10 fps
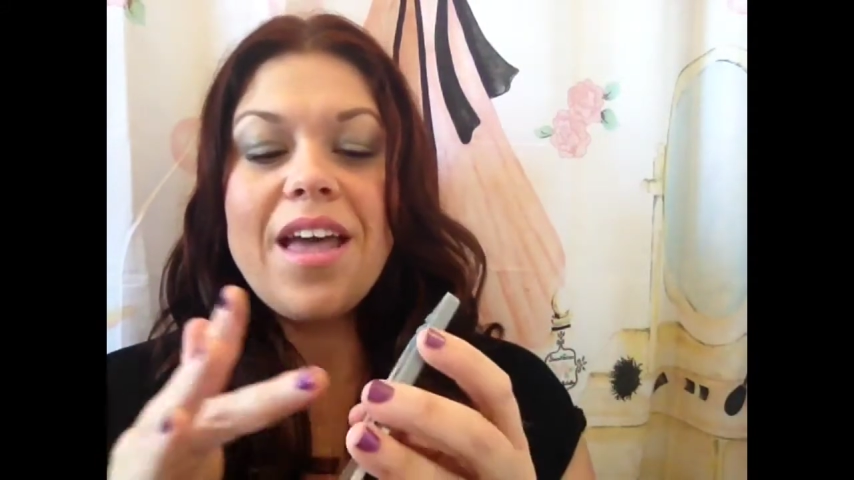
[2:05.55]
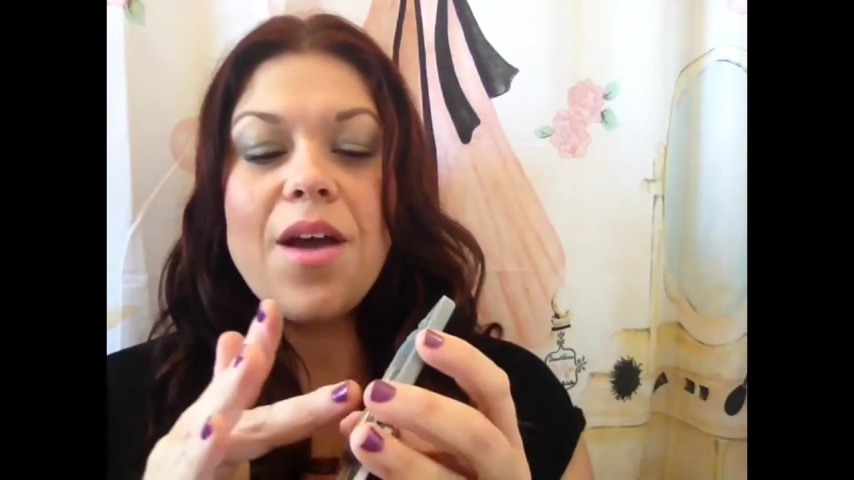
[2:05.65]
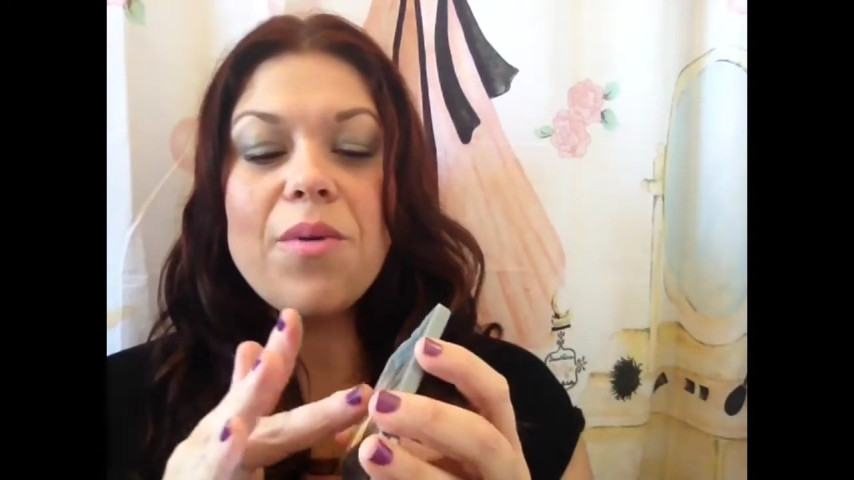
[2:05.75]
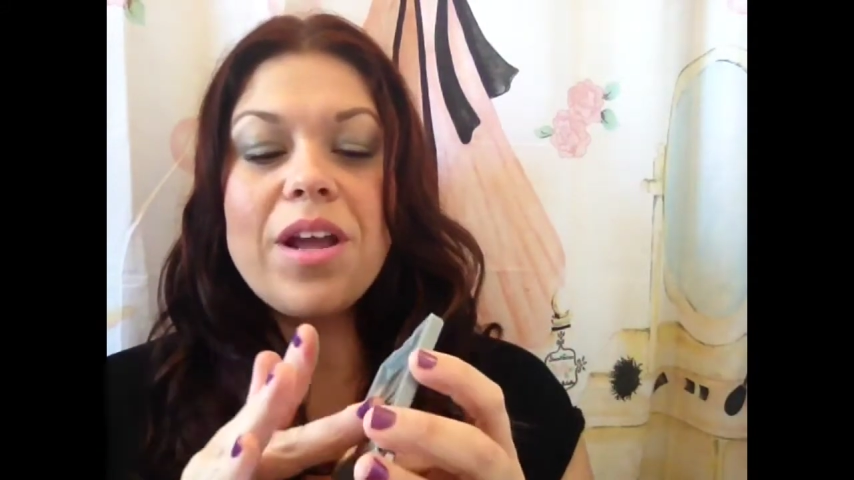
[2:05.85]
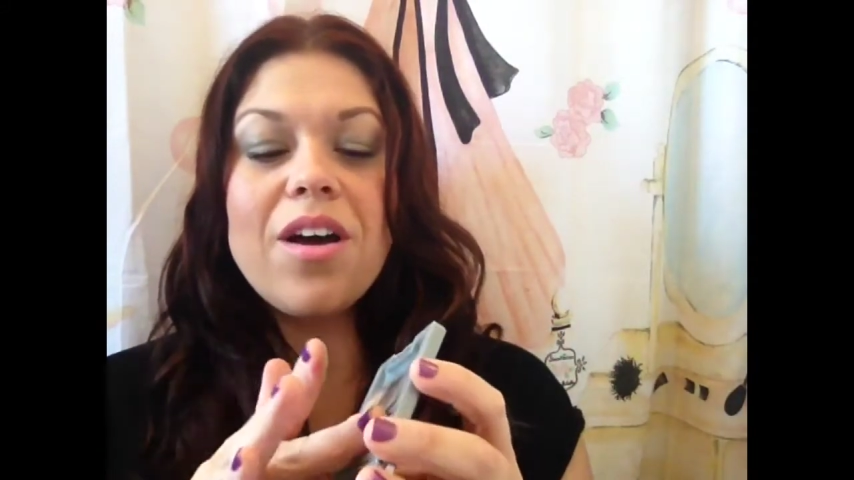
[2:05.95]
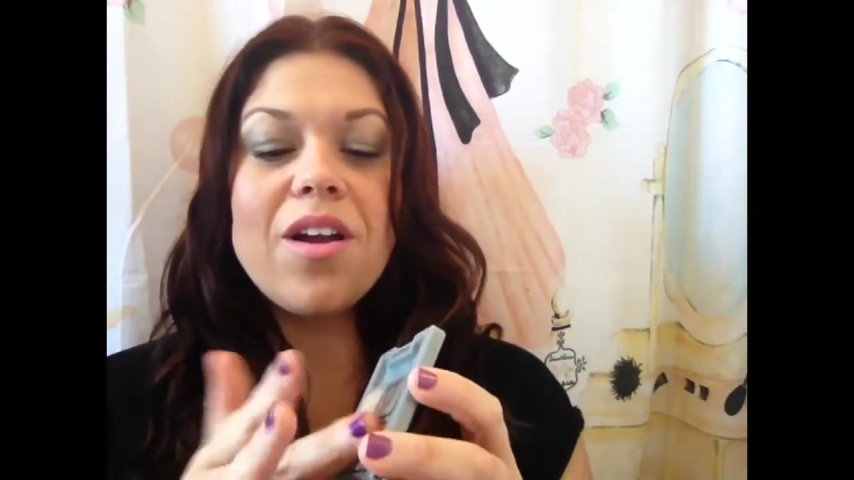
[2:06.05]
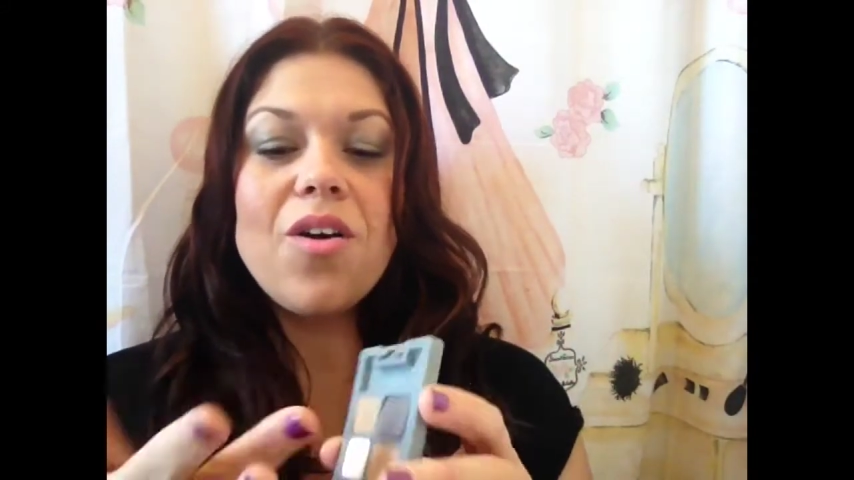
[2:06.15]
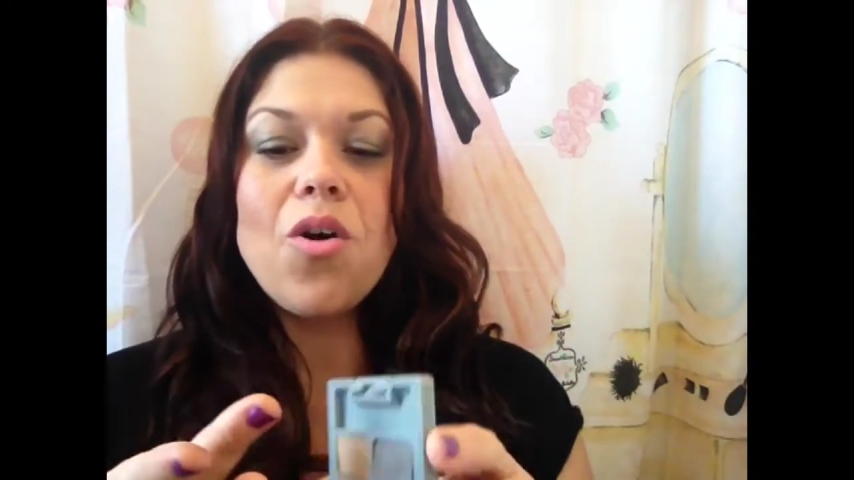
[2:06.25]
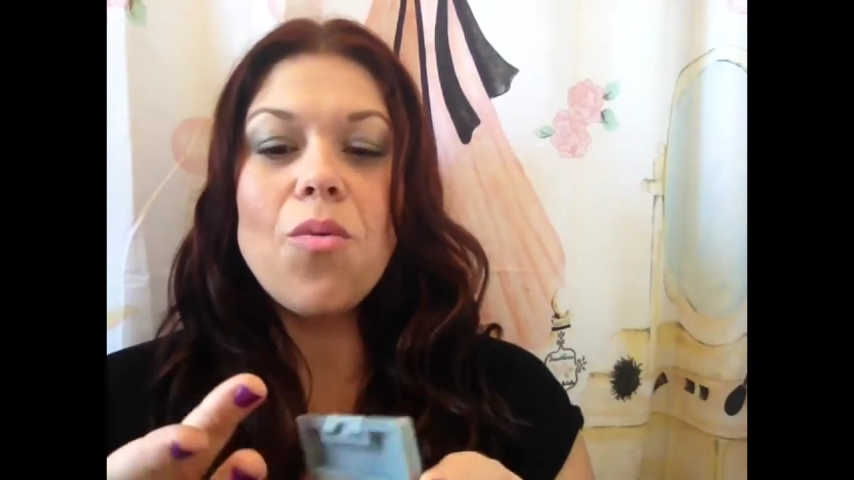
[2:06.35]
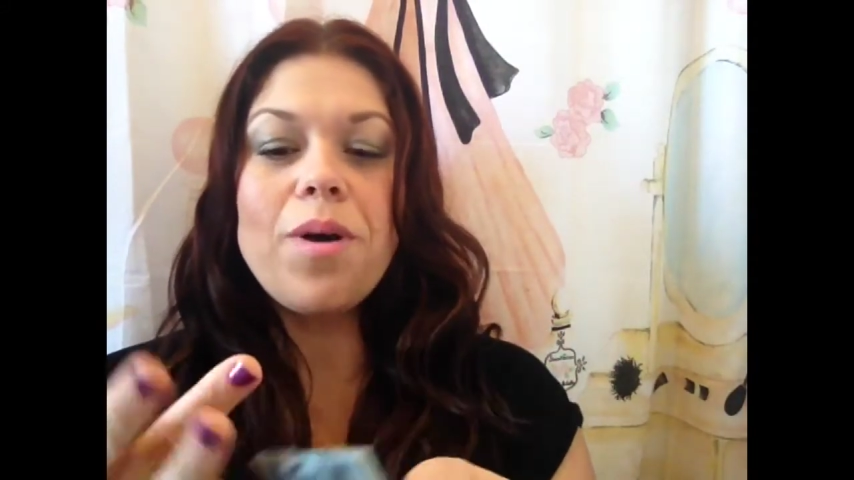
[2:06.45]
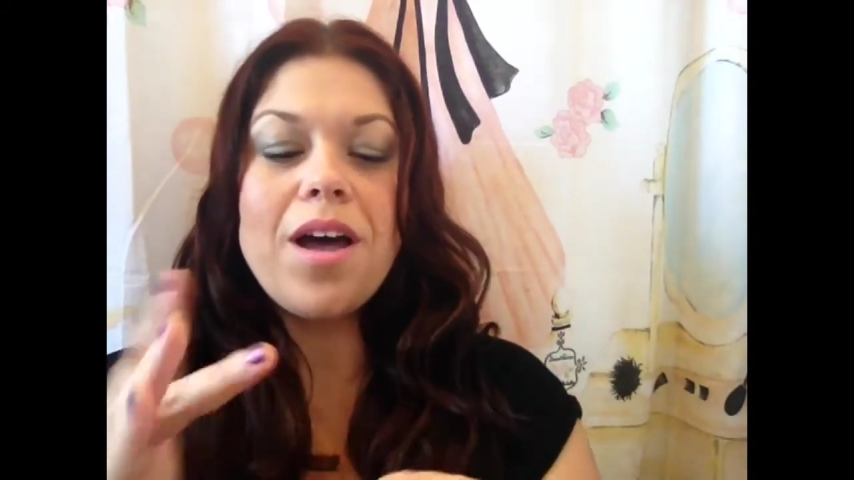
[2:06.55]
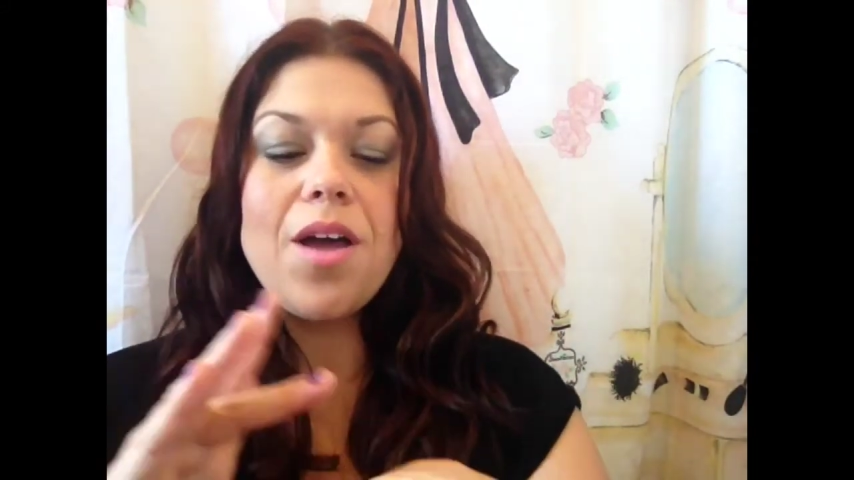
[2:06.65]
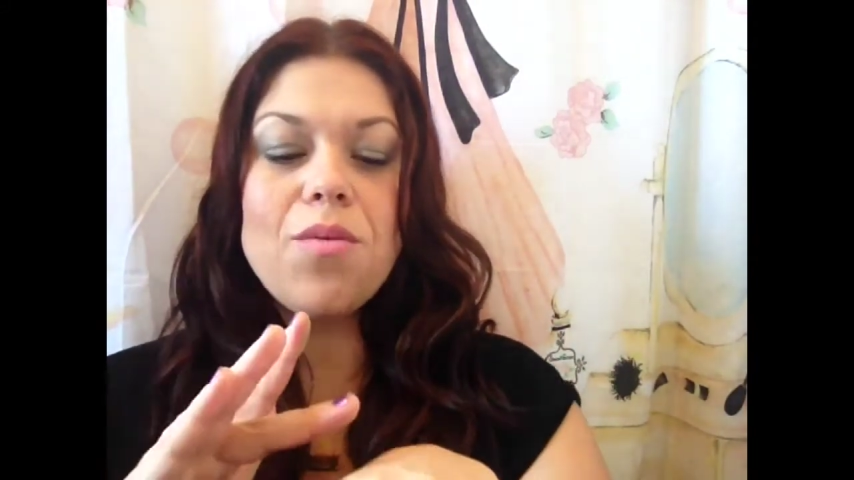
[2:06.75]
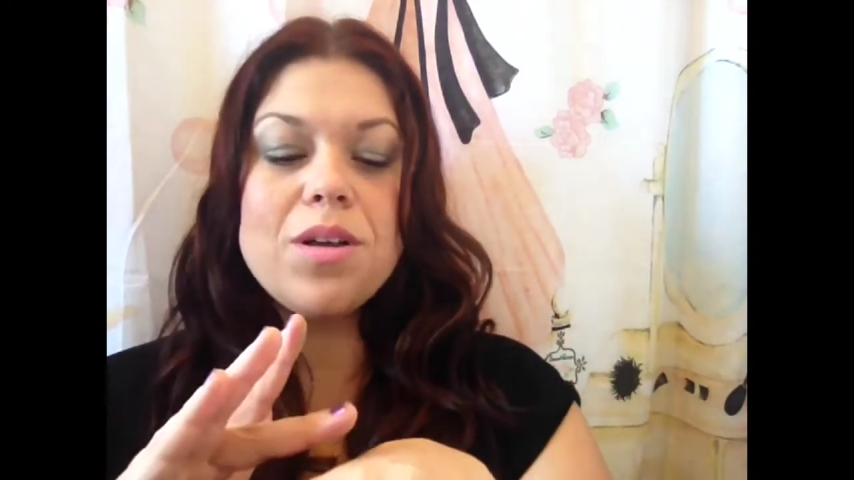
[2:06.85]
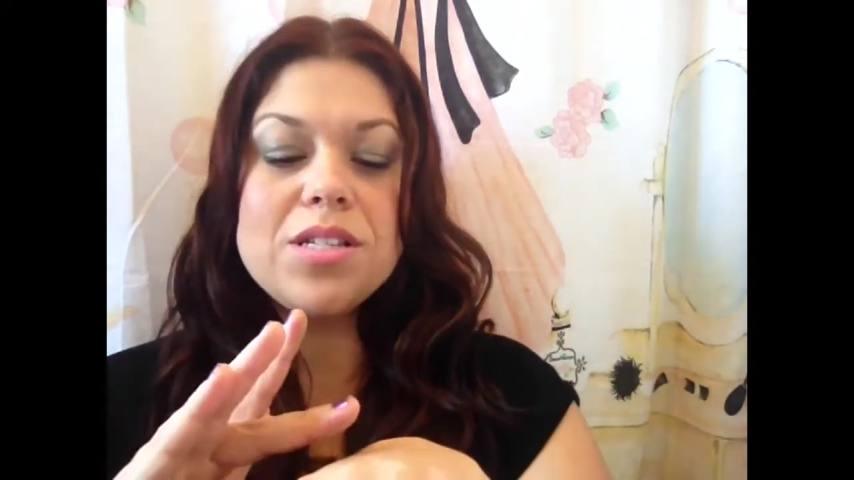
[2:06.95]
and when I got it home,
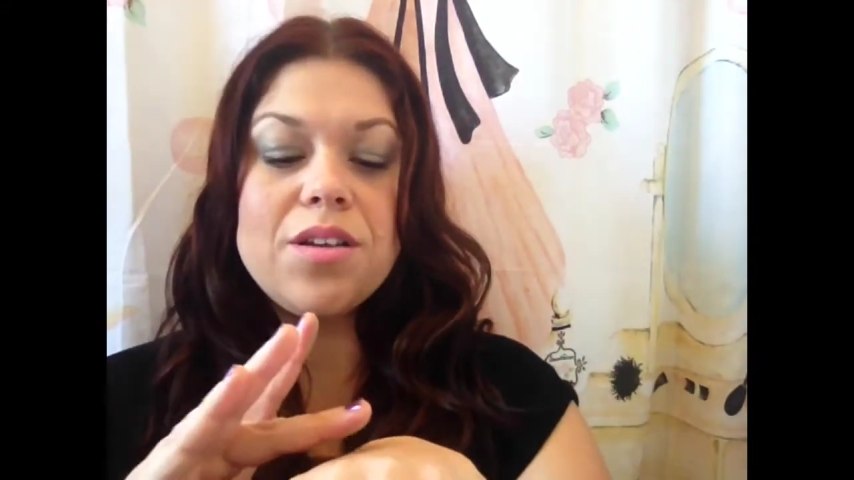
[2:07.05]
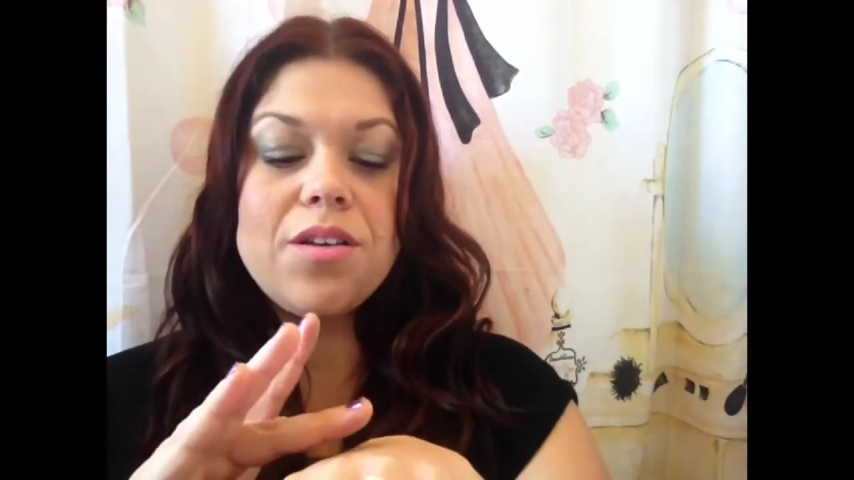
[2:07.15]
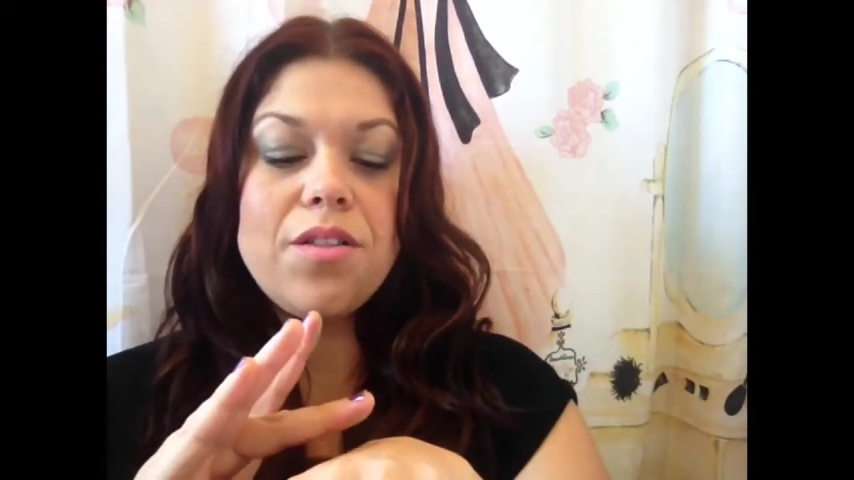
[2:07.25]
I was